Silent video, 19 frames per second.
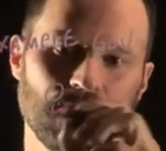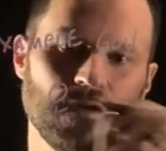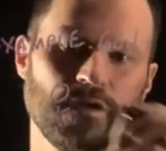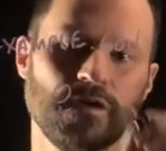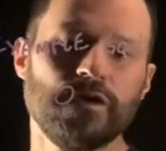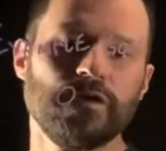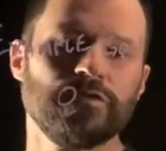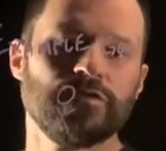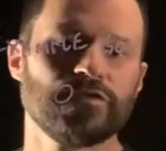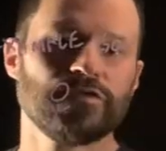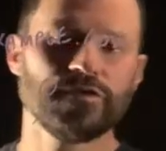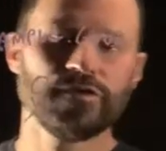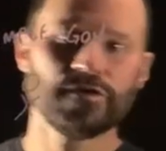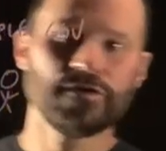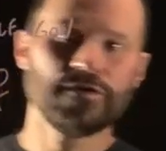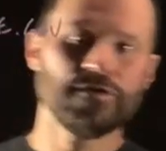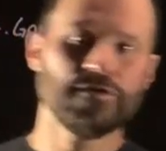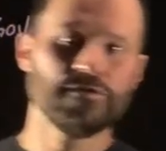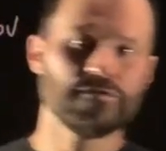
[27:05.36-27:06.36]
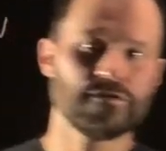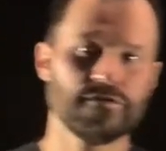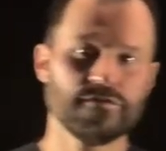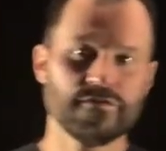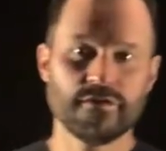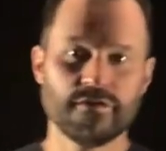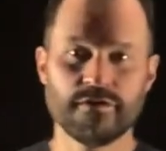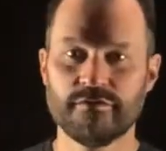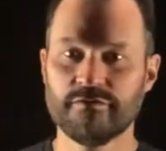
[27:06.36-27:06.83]
So your users
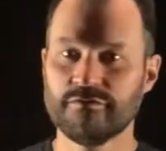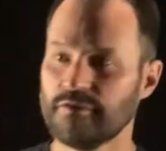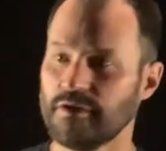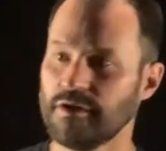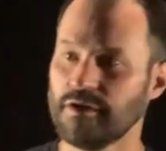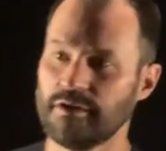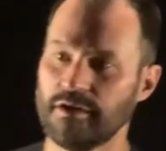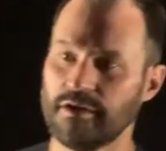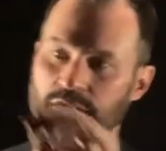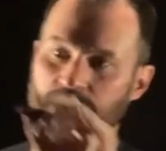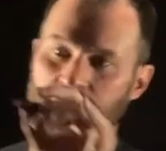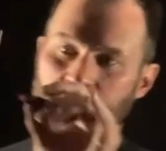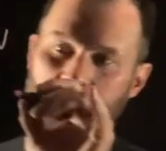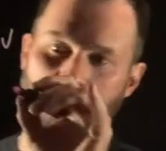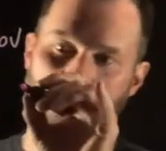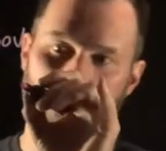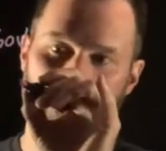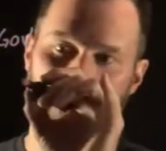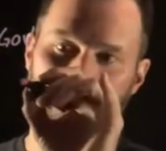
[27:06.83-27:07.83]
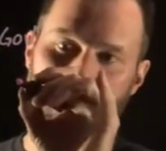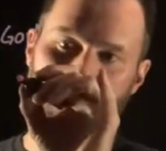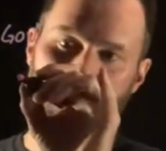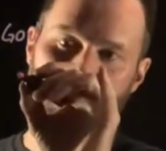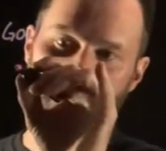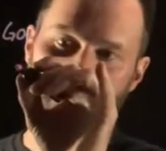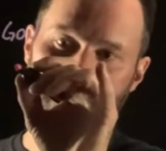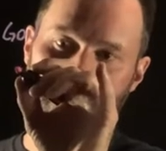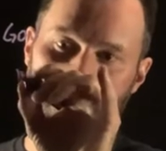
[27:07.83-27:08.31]
sitting down at their
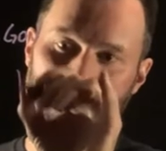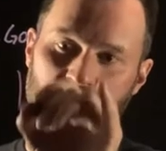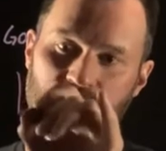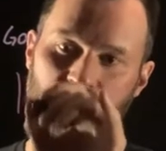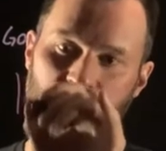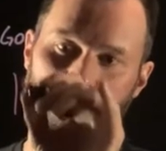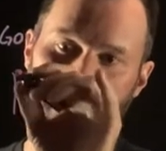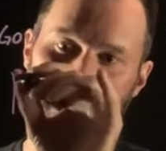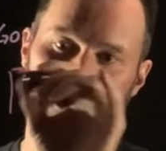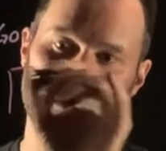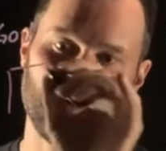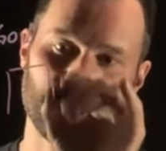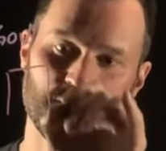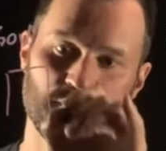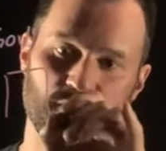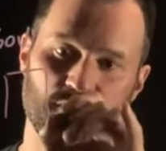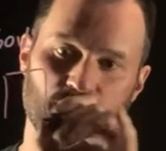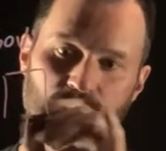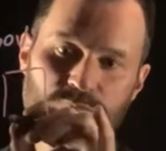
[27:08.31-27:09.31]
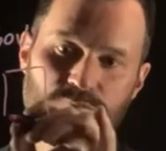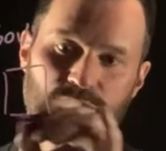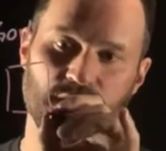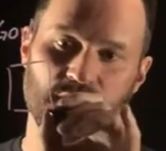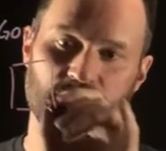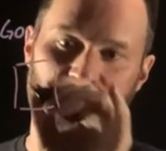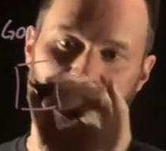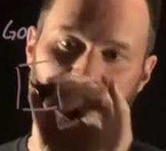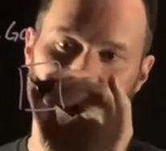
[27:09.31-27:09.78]
computer, firing up their web
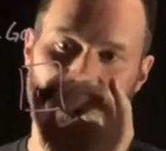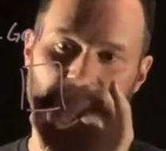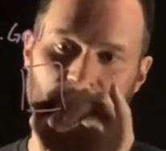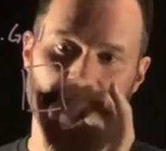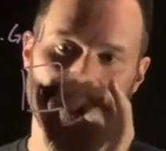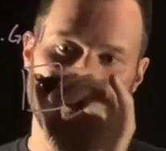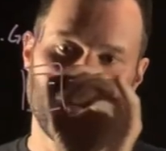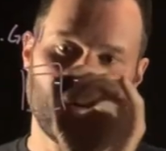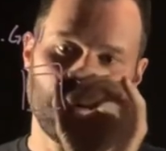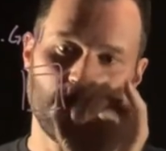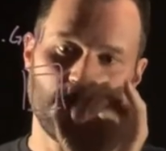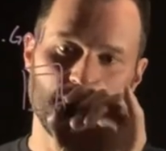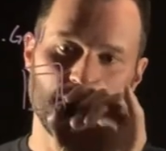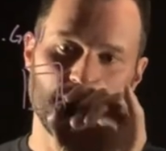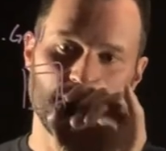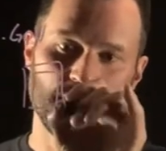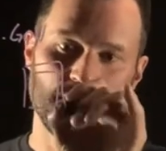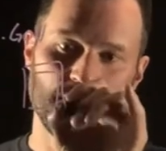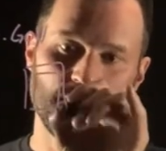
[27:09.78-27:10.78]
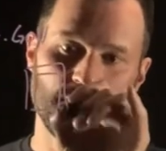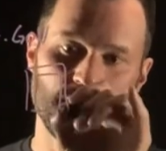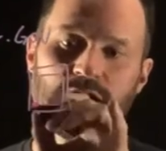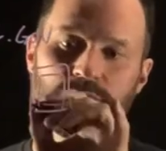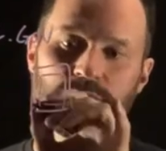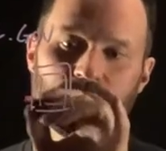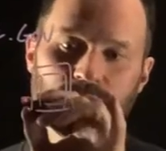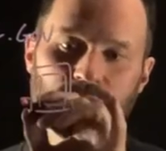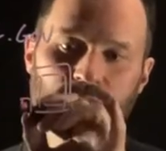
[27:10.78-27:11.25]
browser on their laptop.